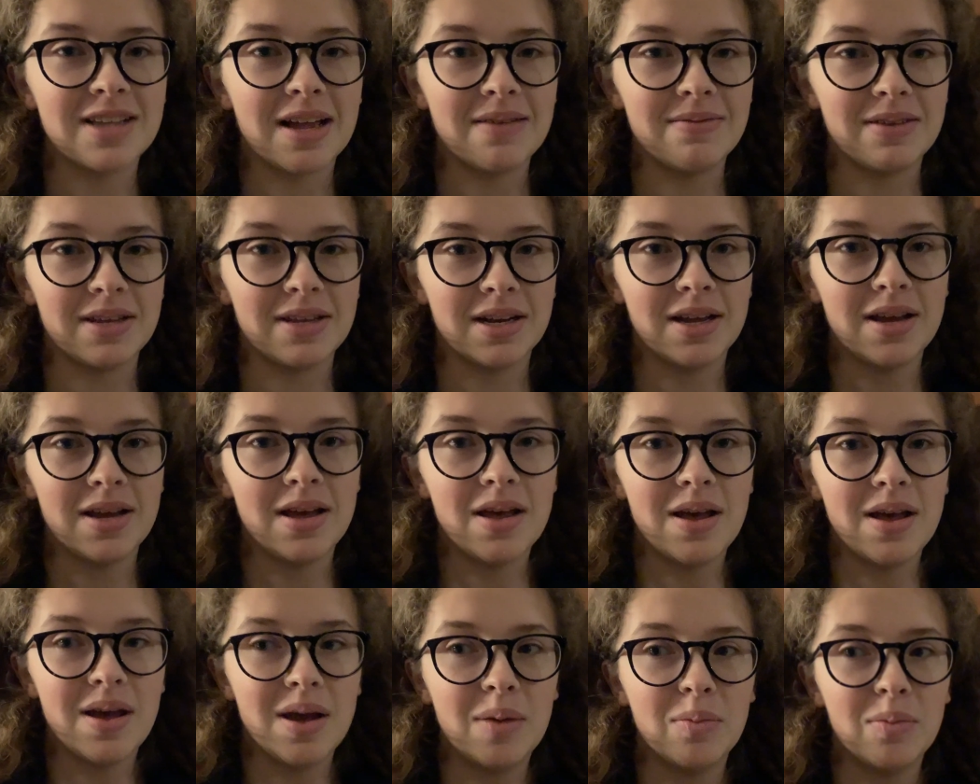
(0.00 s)
I mean,
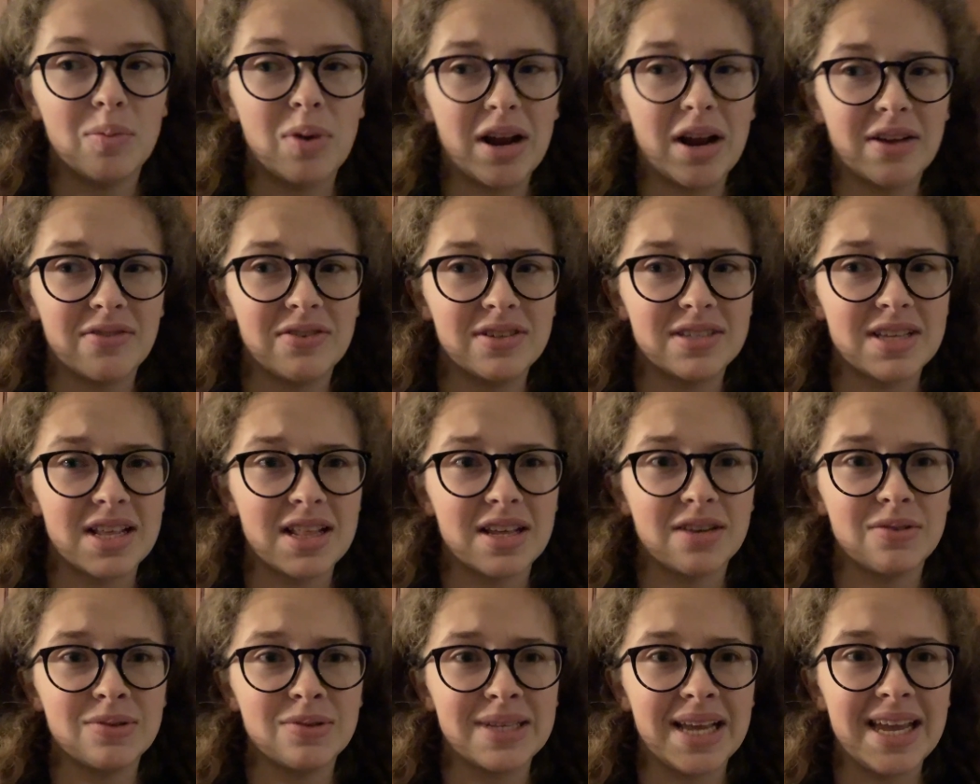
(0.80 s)
breakfast I
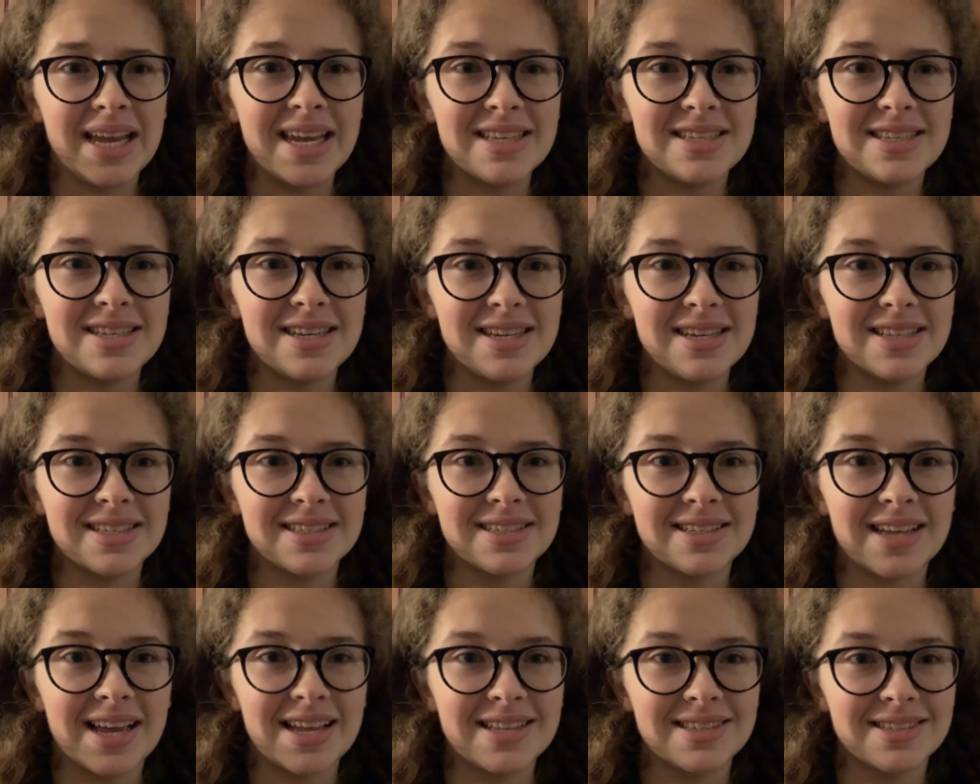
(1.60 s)
think was 18
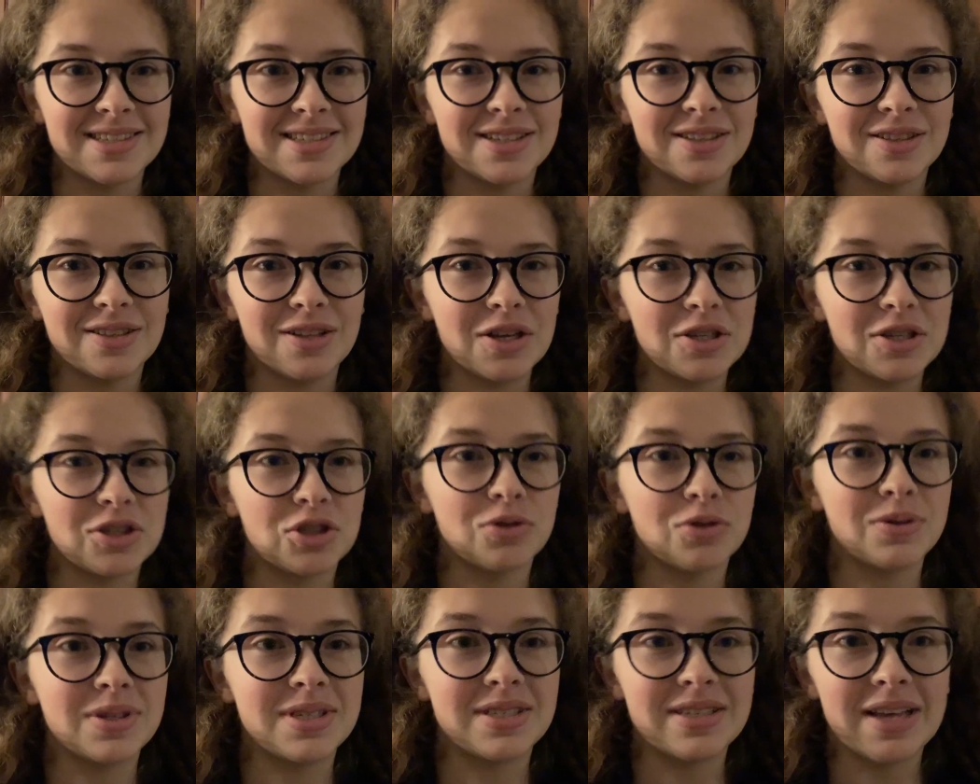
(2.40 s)
cents,
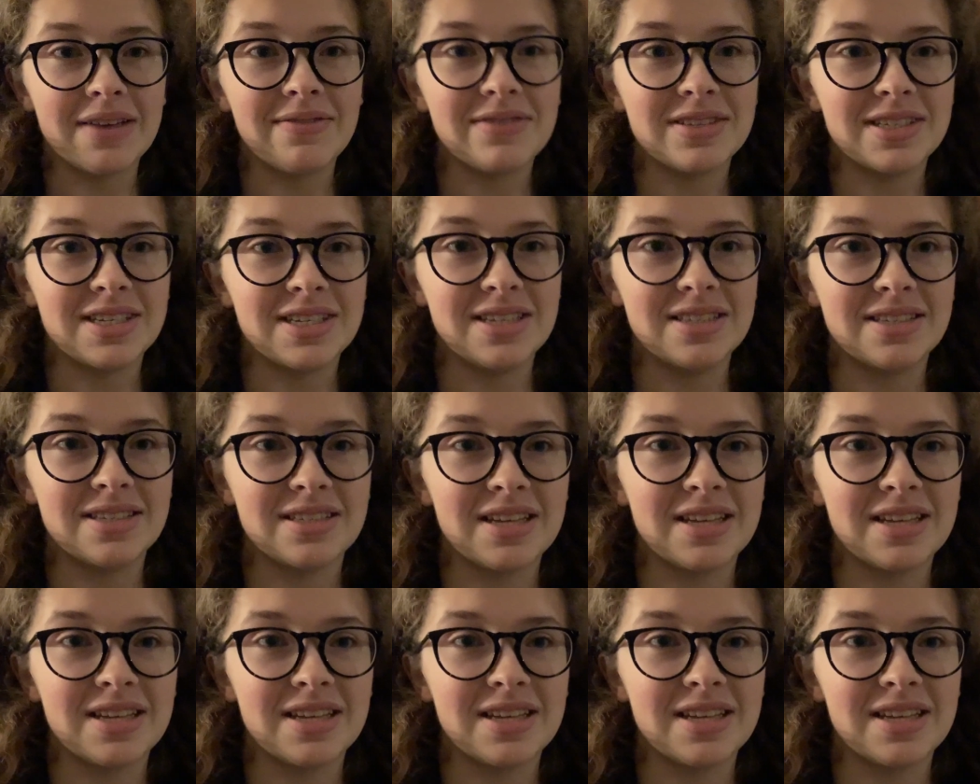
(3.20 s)
lunch was 17